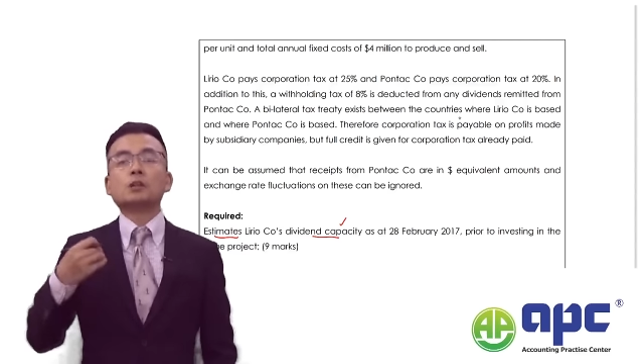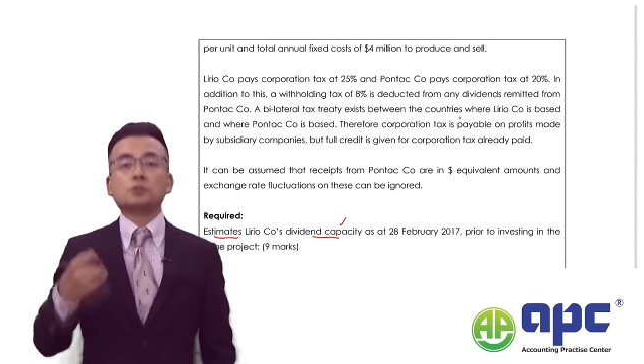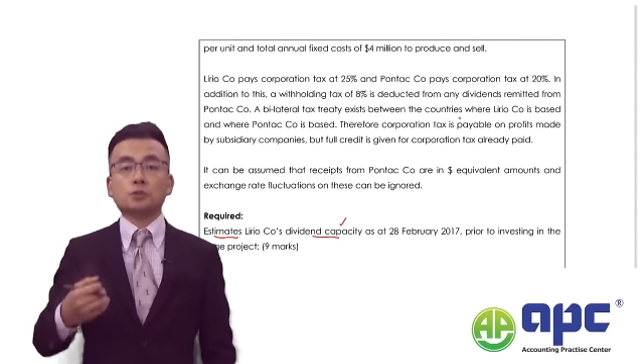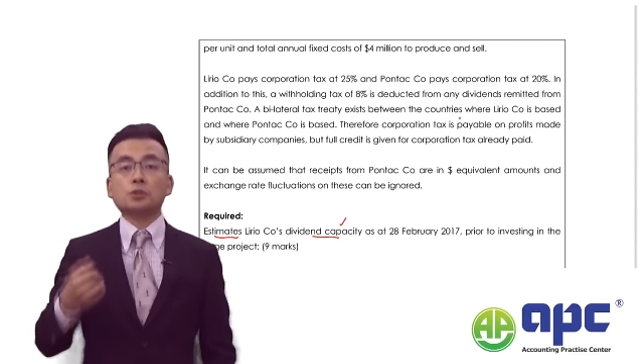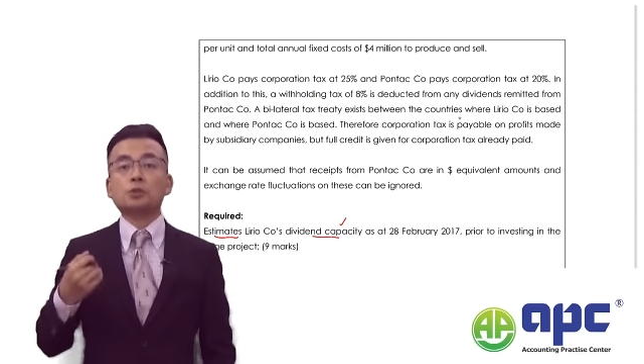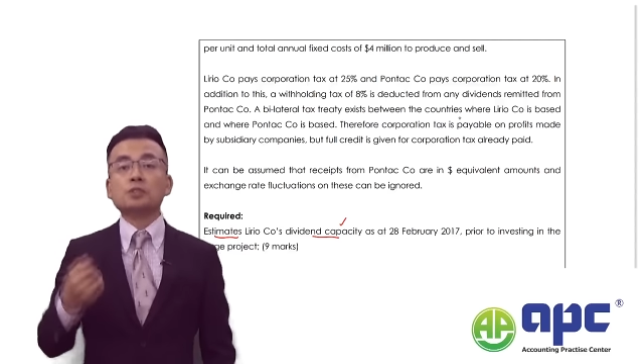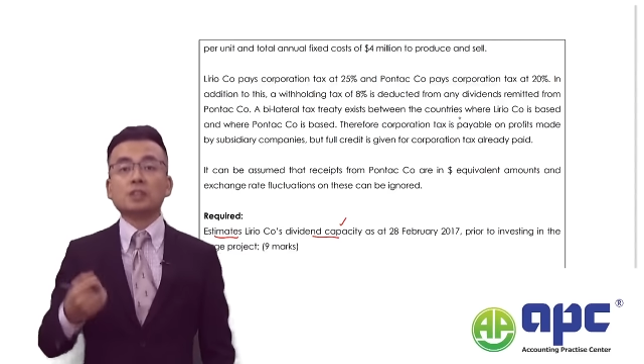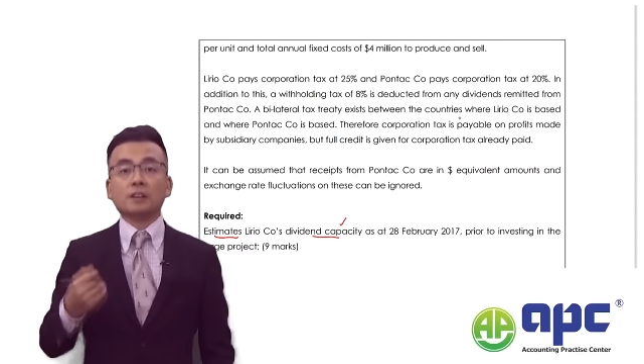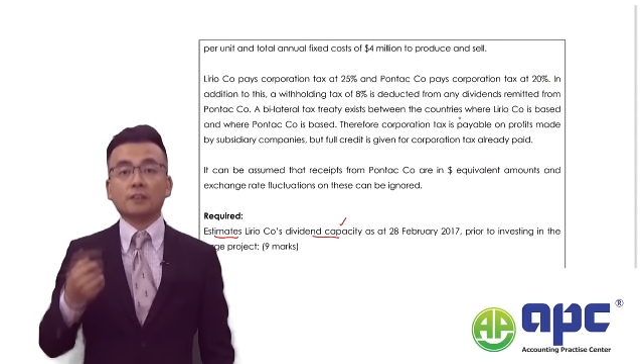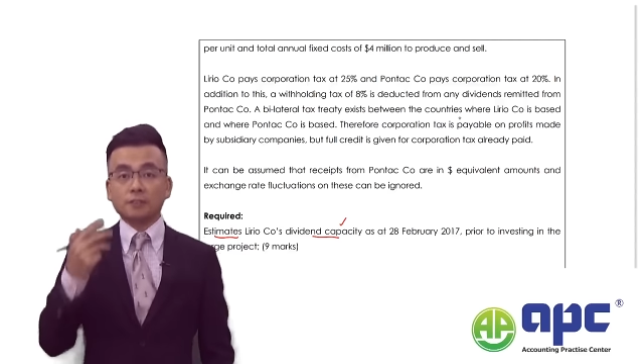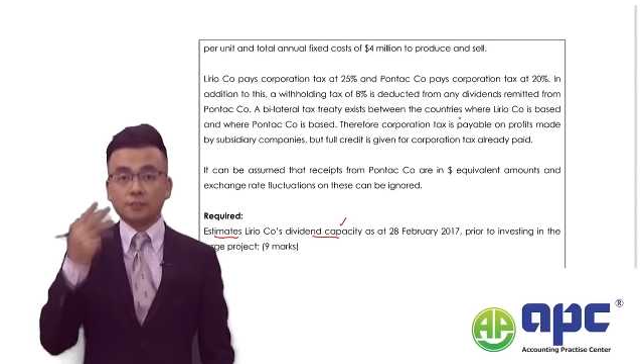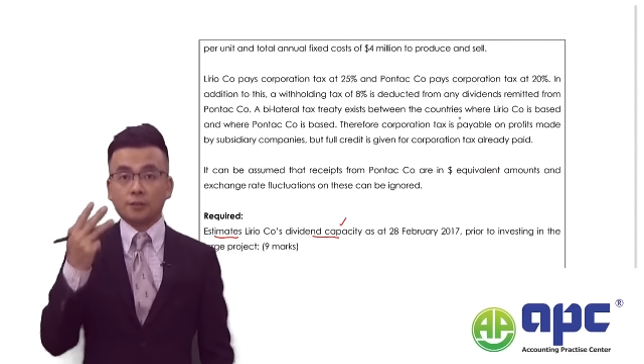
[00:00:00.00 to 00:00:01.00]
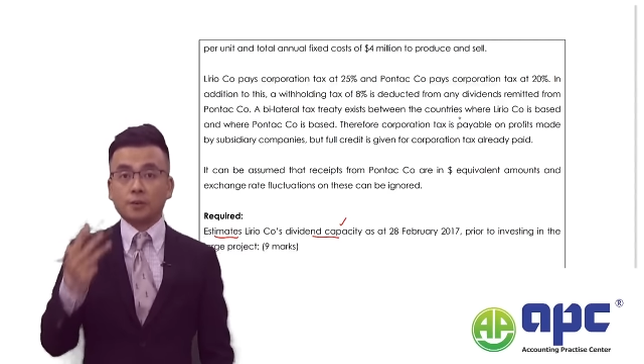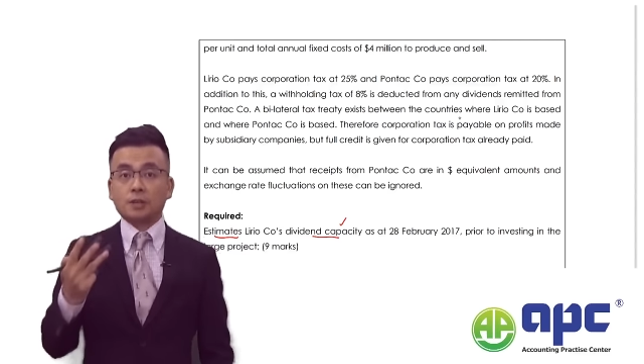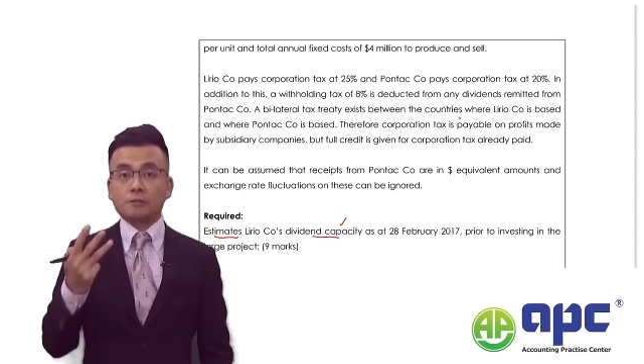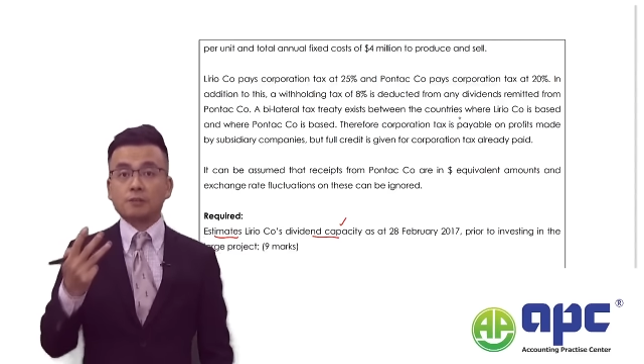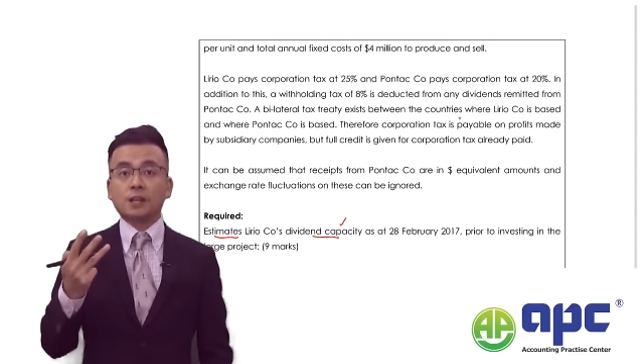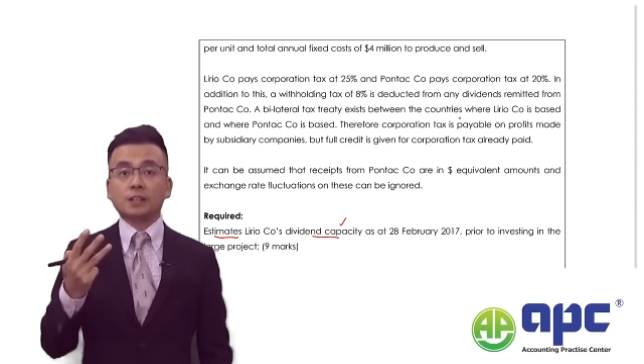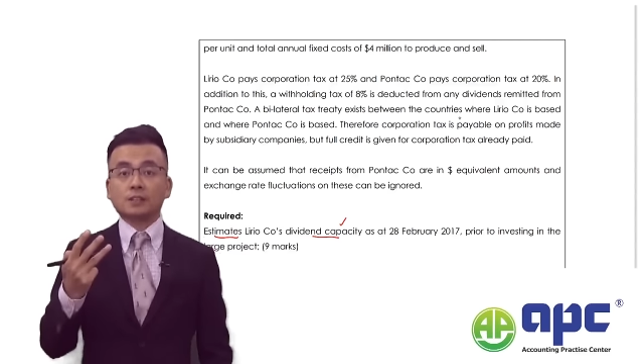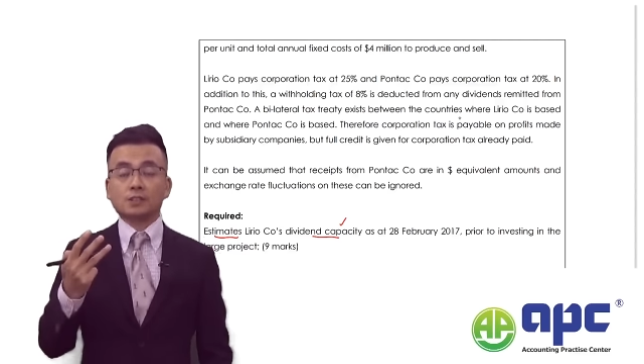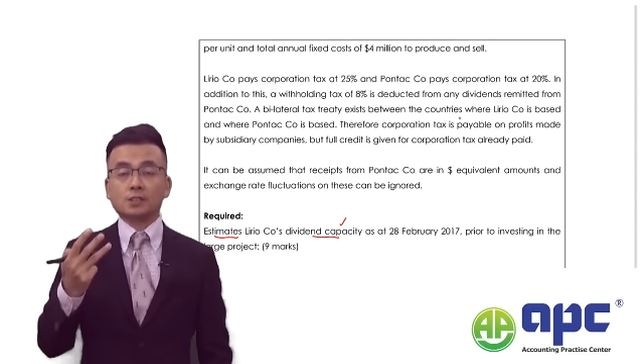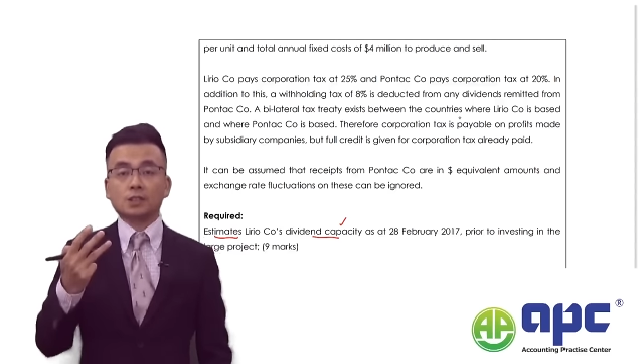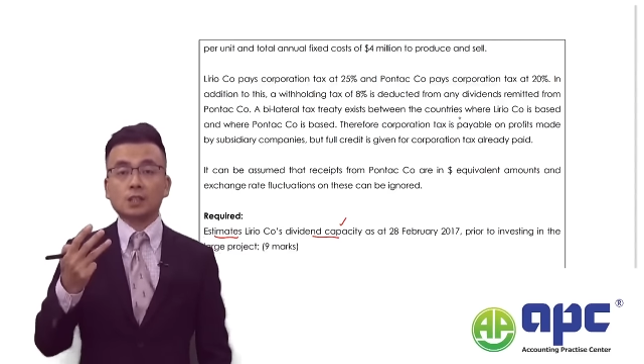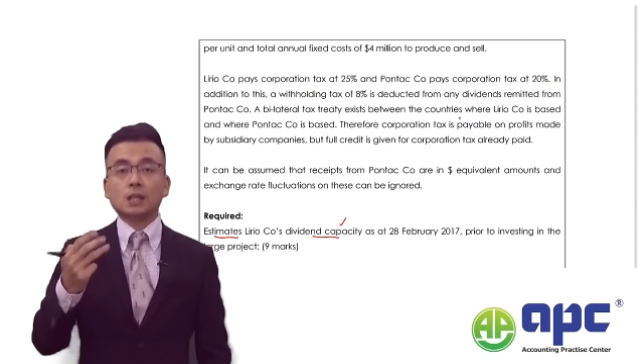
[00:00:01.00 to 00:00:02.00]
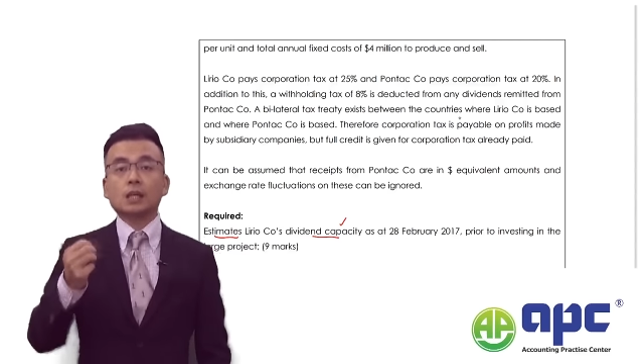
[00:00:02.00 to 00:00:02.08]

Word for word: you need 3 things: